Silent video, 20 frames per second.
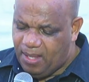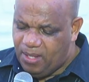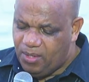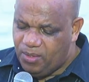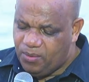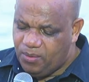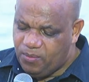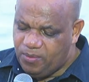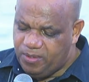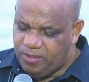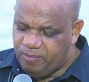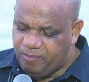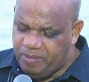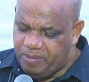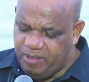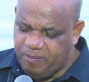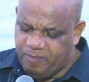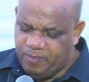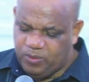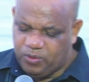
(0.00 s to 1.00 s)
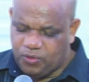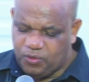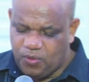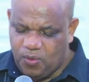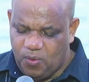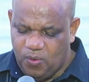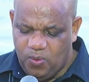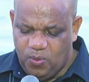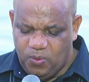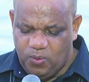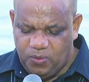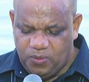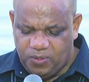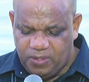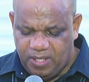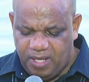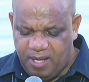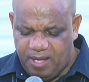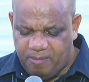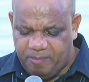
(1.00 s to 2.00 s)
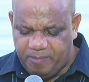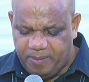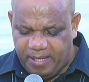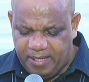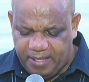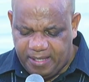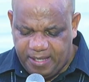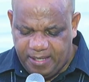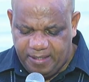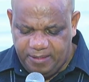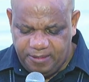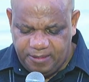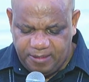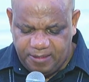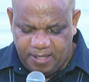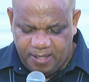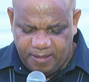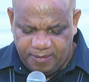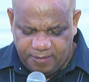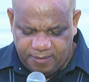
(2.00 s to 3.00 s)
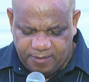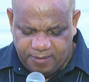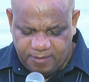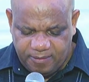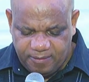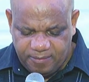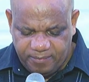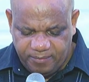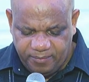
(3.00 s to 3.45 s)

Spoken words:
when people rose up against us,